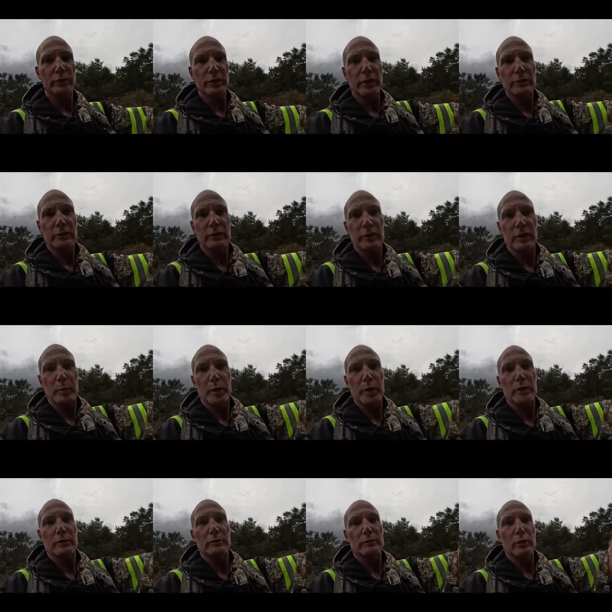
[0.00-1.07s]
chasing that
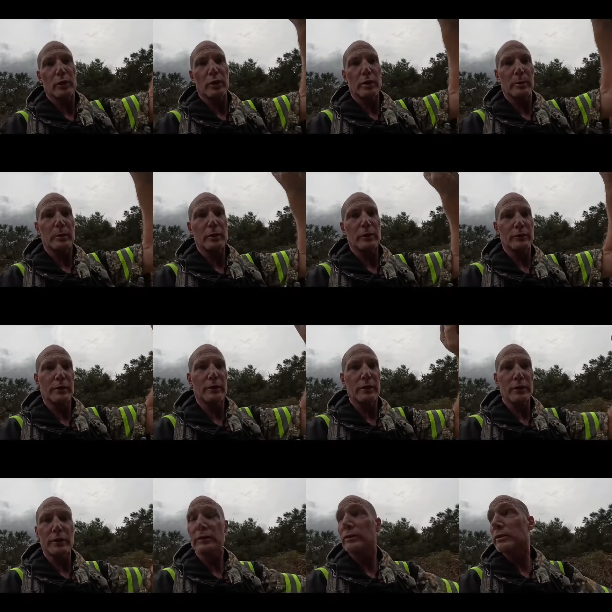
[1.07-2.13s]
pig right up over the
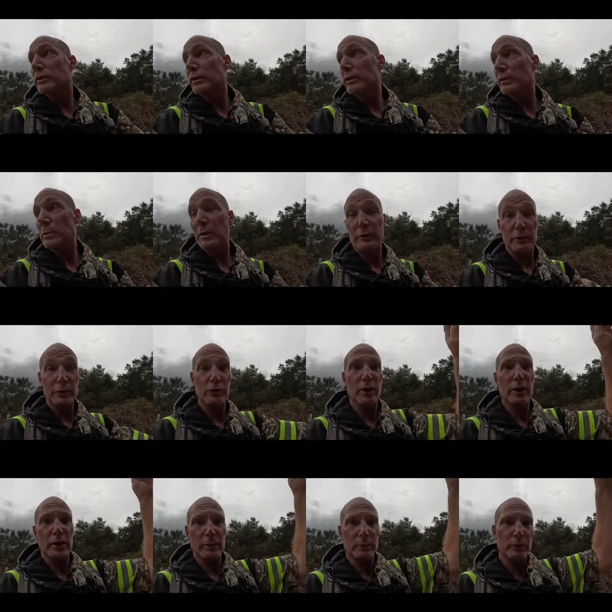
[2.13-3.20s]
next, there's a bit of a
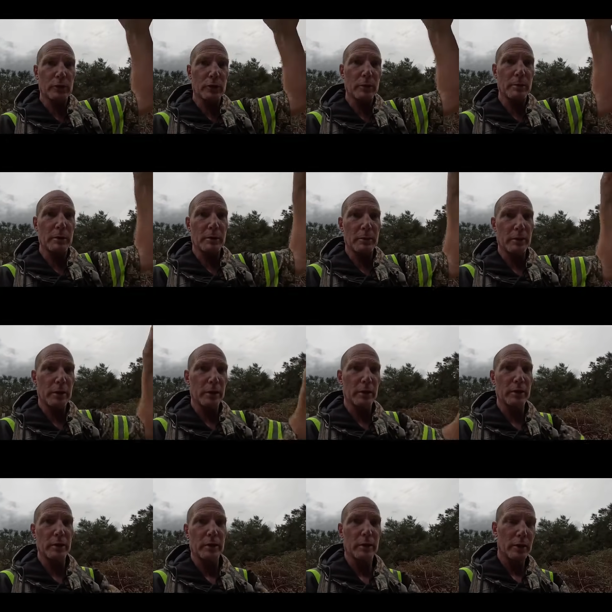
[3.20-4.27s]
track up the top up here.
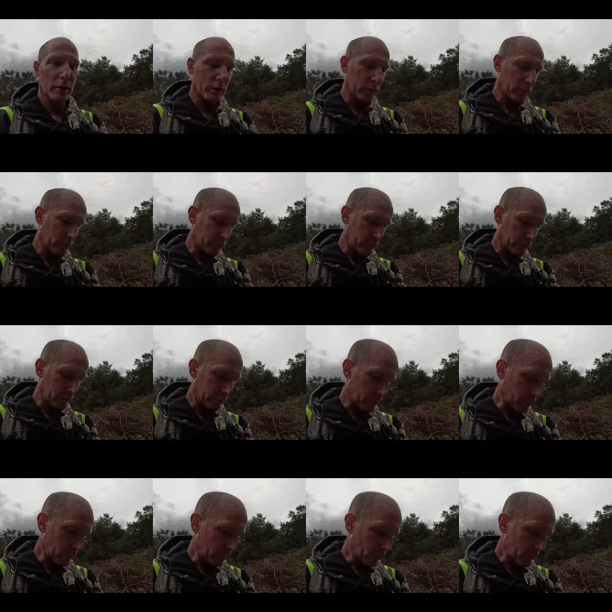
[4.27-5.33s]
She's going
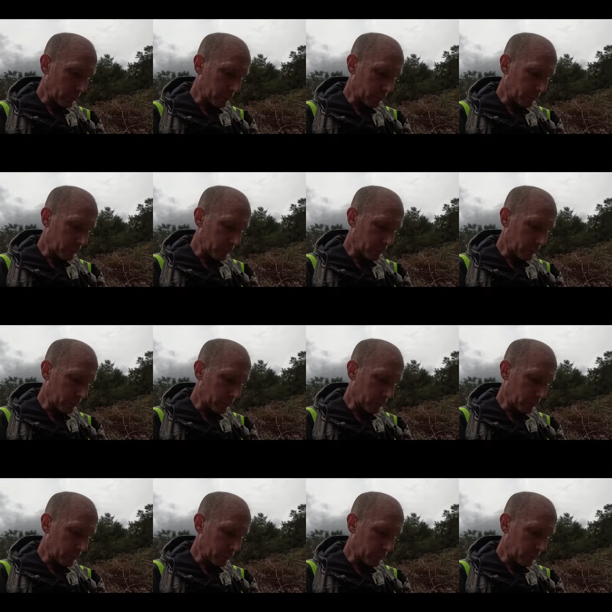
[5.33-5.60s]
to go up